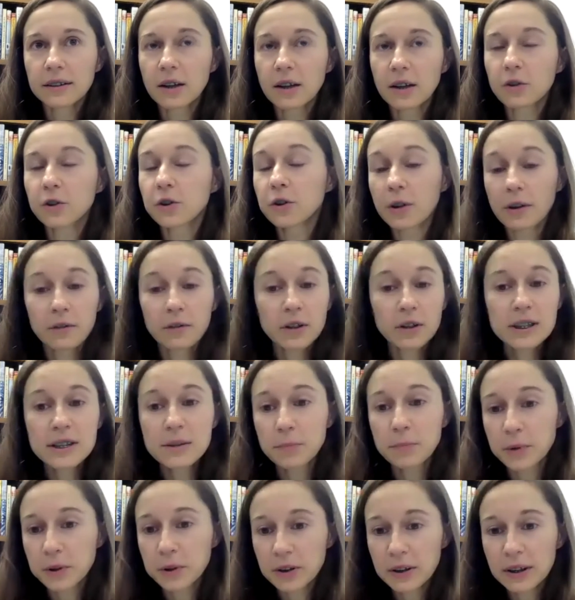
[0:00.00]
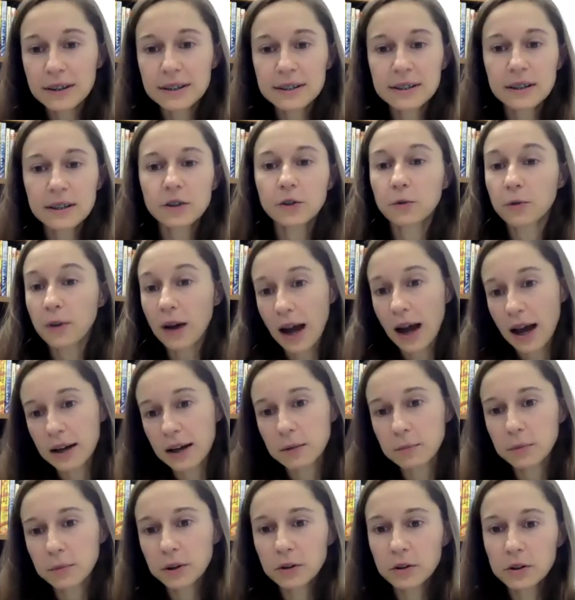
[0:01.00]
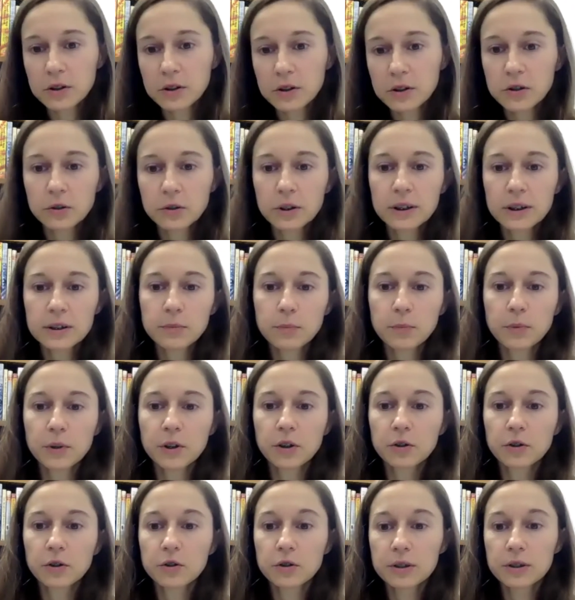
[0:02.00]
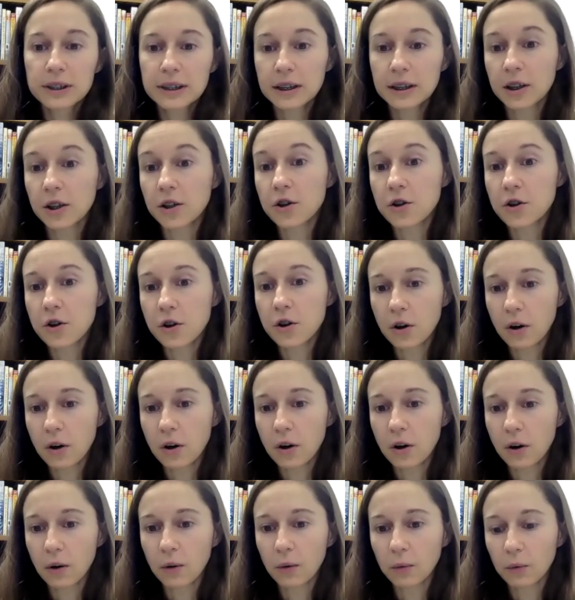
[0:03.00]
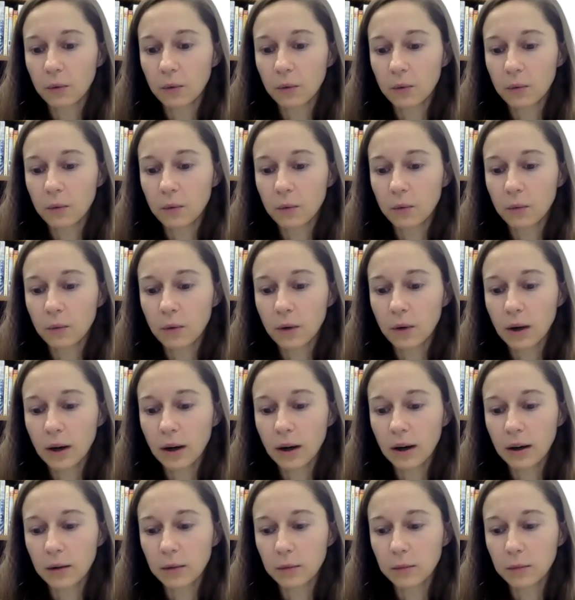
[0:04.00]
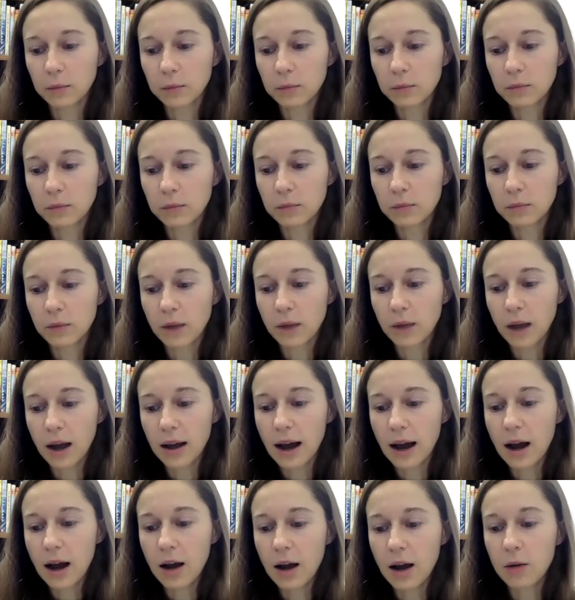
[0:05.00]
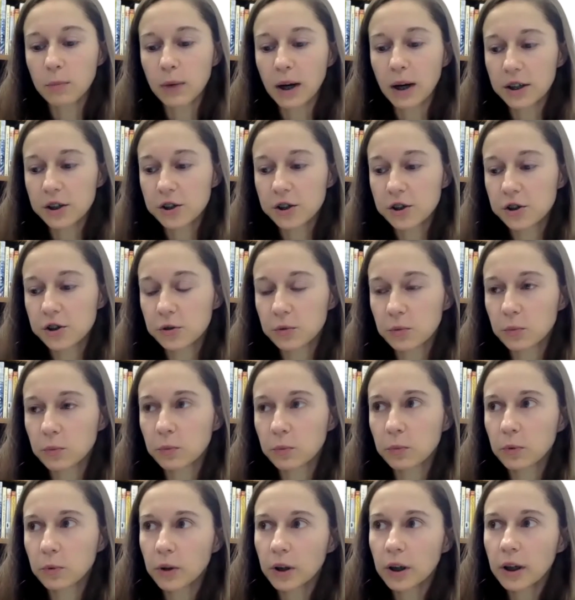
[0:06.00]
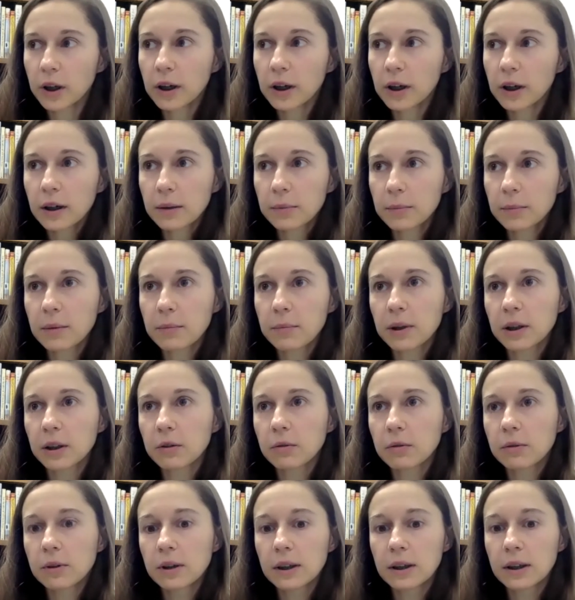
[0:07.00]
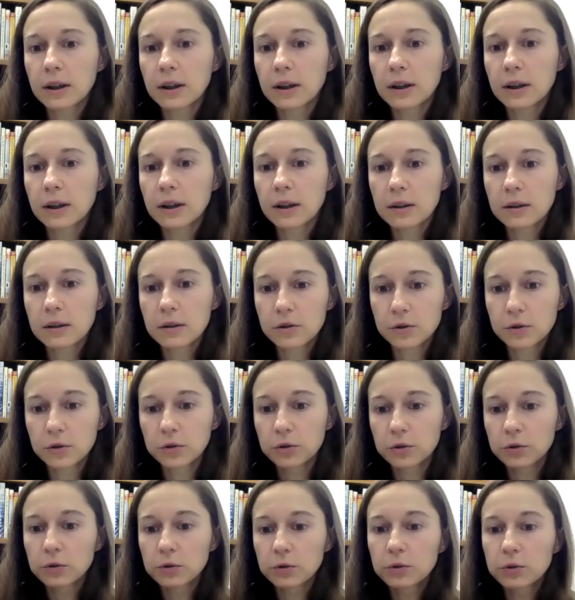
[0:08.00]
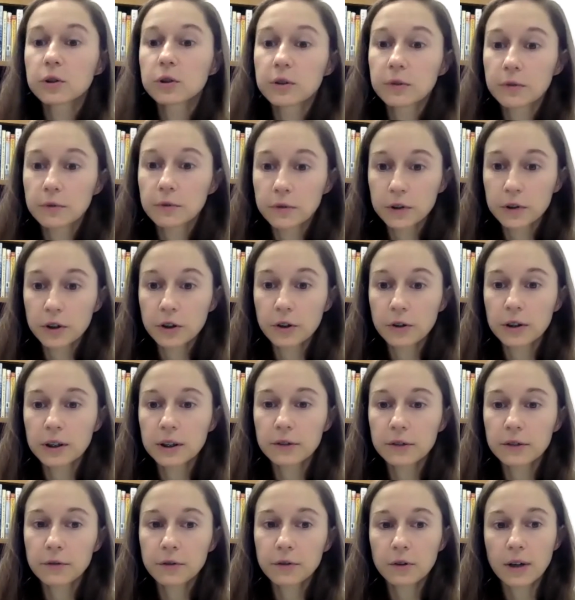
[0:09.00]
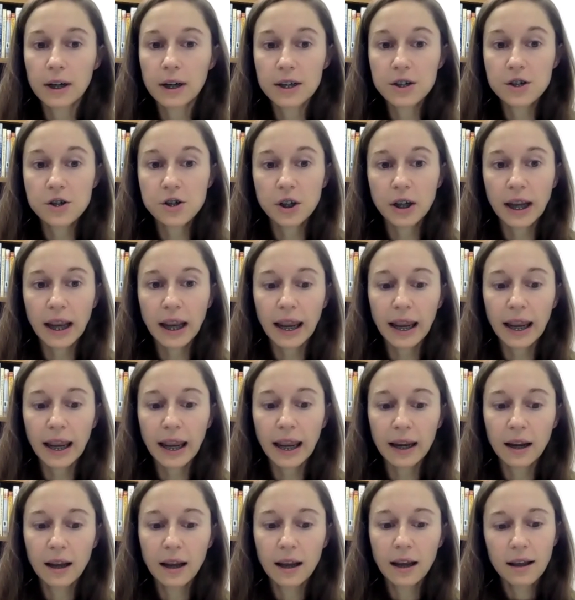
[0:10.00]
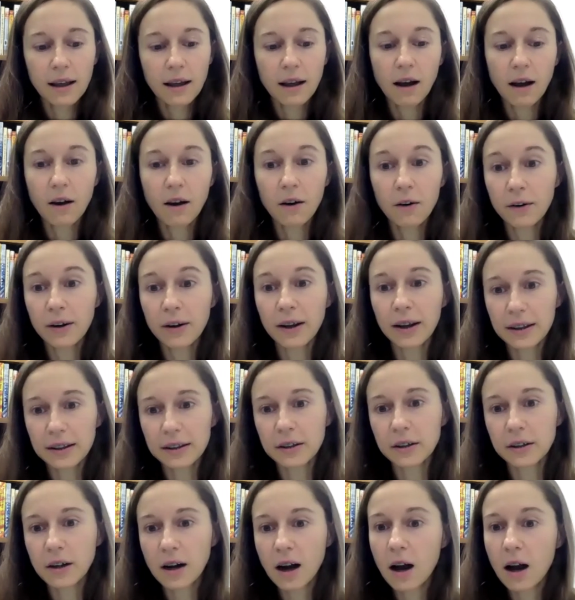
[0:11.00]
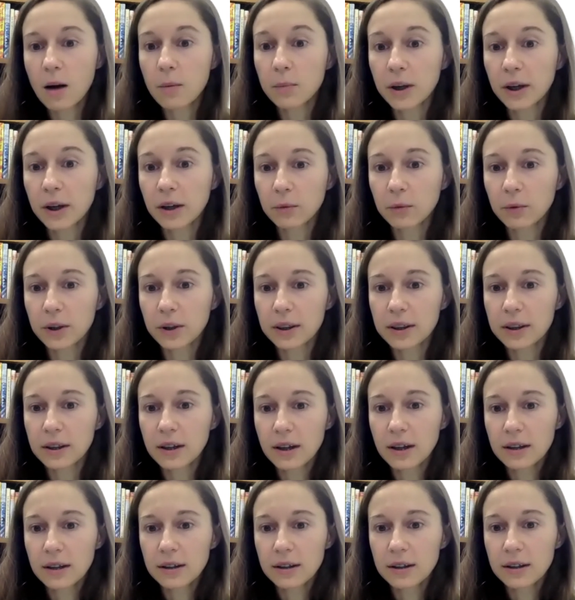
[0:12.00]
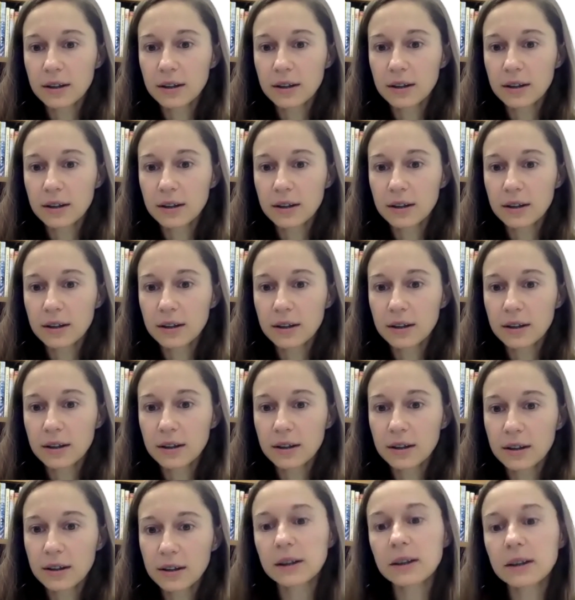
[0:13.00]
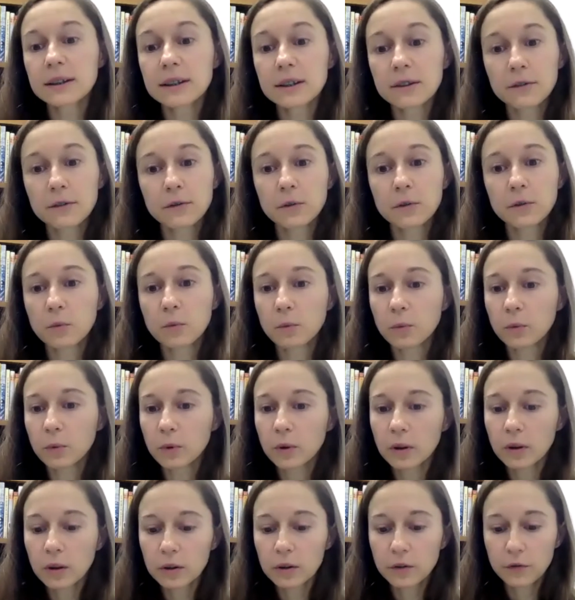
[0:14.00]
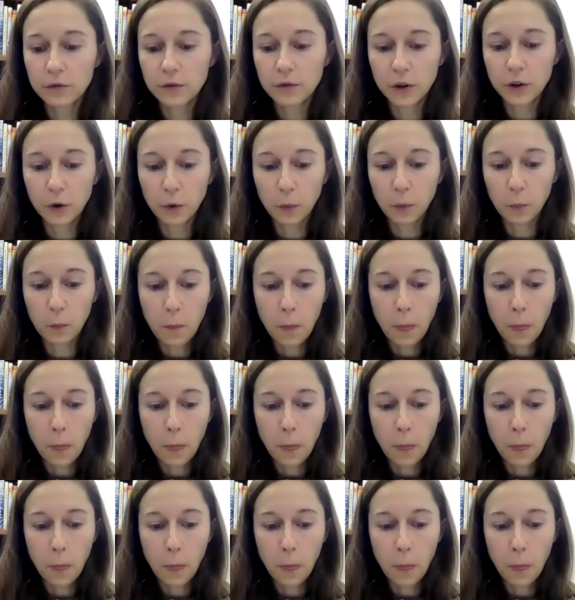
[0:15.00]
you never experienced it, you've had immigrant students, but you just didn't know how much work maybe you needed to do to differentiate, oh, hey, they're coming with this completely different worldview.